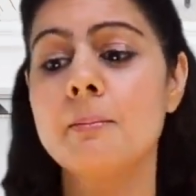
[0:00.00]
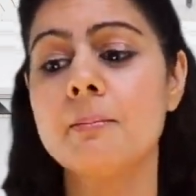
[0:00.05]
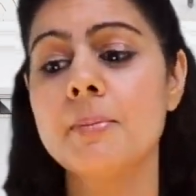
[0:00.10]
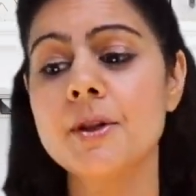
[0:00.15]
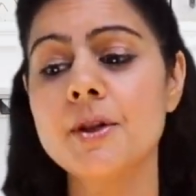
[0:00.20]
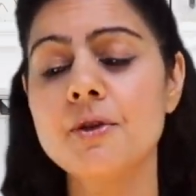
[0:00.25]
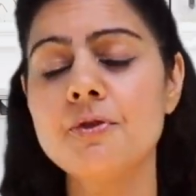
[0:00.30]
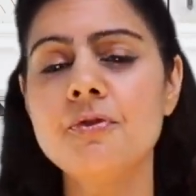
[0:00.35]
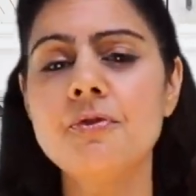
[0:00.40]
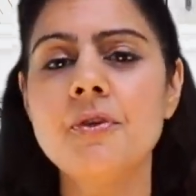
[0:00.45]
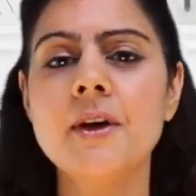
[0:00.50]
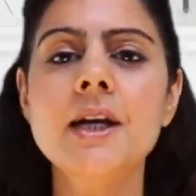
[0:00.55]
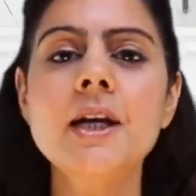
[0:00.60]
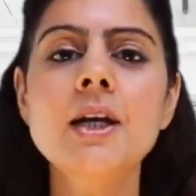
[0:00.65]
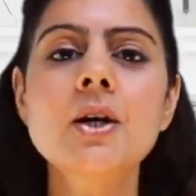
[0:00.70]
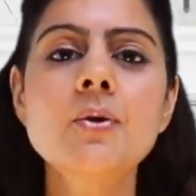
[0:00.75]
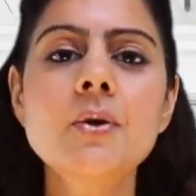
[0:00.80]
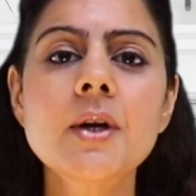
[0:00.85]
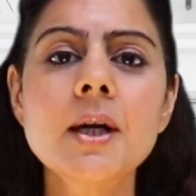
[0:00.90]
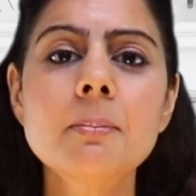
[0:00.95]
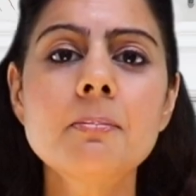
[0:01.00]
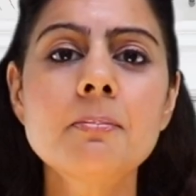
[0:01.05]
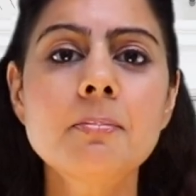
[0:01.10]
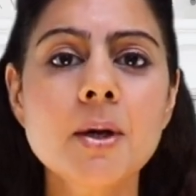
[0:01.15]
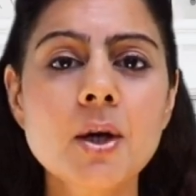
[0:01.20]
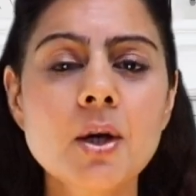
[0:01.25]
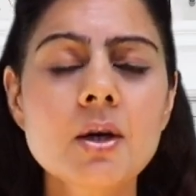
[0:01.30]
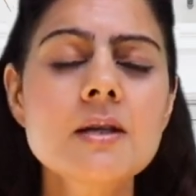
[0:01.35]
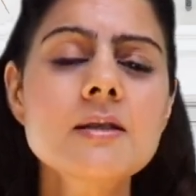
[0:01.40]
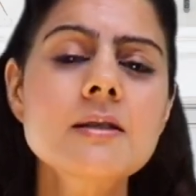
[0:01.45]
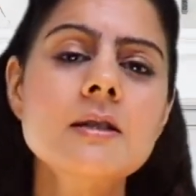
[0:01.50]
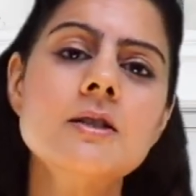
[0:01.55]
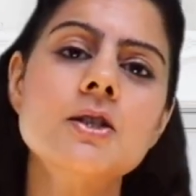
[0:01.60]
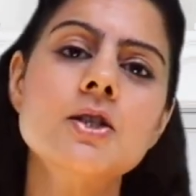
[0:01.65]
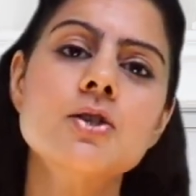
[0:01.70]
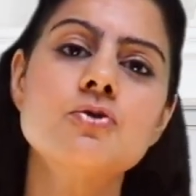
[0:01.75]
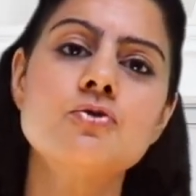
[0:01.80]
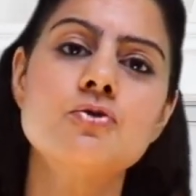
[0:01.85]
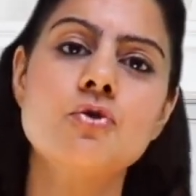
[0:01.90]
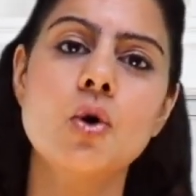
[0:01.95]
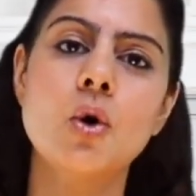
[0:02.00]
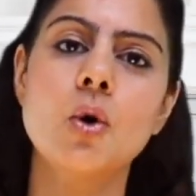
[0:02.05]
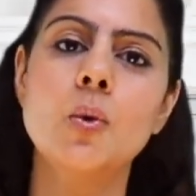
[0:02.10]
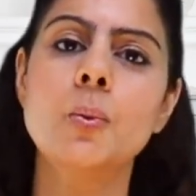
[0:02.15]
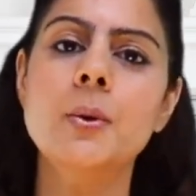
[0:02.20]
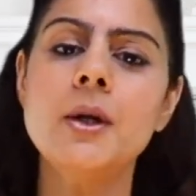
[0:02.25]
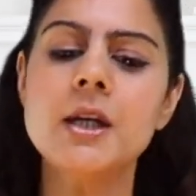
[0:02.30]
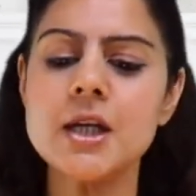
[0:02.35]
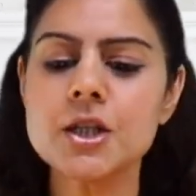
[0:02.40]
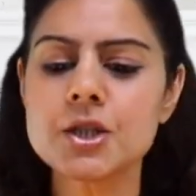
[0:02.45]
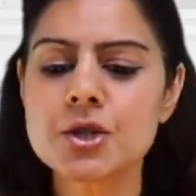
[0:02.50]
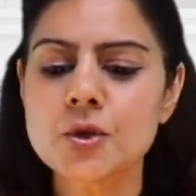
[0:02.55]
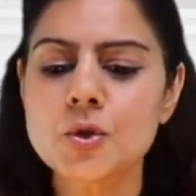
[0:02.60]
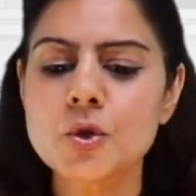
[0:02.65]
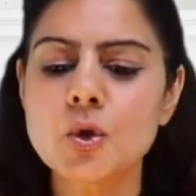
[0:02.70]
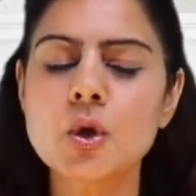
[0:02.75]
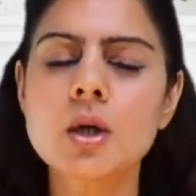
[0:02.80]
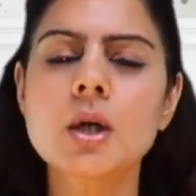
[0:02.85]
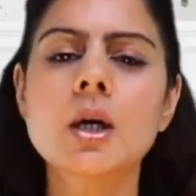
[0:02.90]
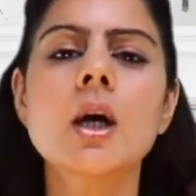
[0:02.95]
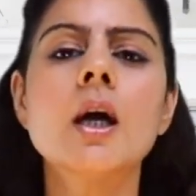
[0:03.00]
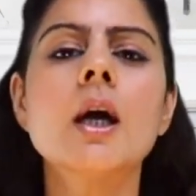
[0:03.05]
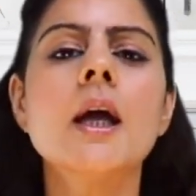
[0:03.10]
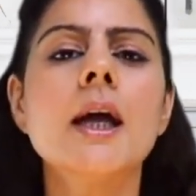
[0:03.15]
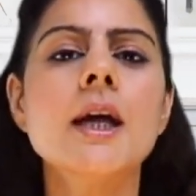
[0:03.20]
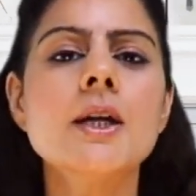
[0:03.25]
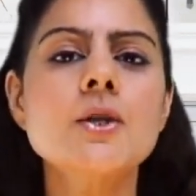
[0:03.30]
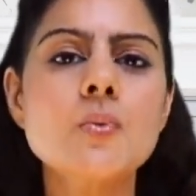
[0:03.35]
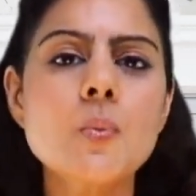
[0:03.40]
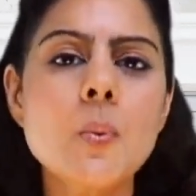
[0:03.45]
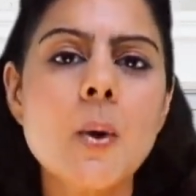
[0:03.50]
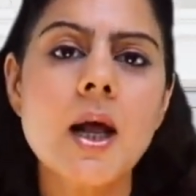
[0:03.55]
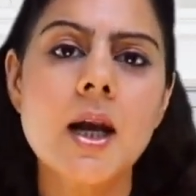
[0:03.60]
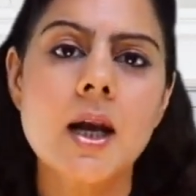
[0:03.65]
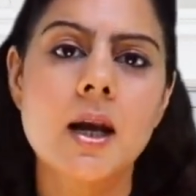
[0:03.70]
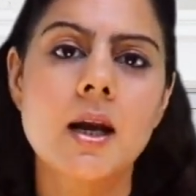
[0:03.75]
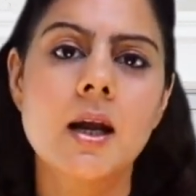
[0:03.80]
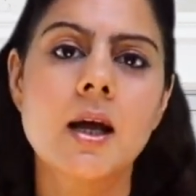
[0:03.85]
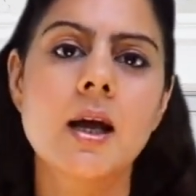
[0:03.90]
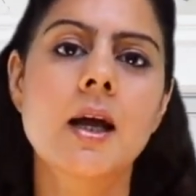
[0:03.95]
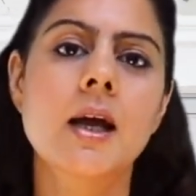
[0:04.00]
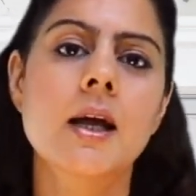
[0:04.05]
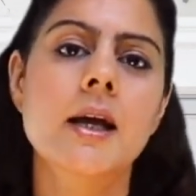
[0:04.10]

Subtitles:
But the fenugreek, because it is raw, we need to cook it well.